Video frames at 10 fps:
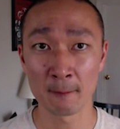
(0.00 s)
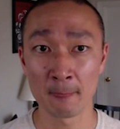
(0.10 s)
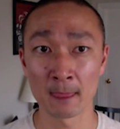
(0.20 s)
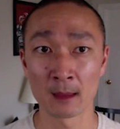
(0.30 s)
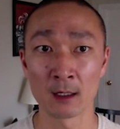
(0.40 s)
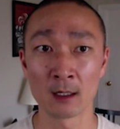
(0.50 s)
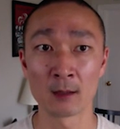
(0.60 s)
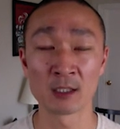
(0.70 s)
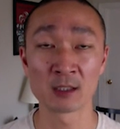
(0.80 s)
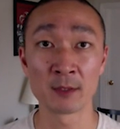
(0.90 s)

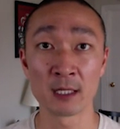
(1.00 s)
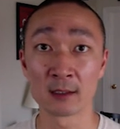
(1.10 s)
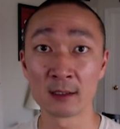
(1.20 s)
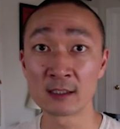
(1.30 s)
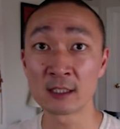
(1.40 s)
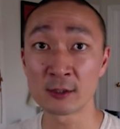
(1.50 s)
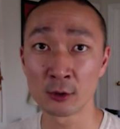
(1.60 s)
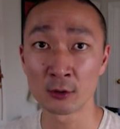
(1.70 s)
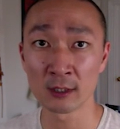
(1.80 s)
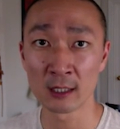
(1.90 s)
must be at least at
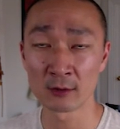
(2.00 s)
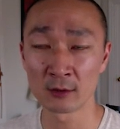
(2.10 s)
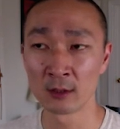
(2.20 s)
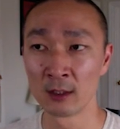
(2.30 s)
shoulder level.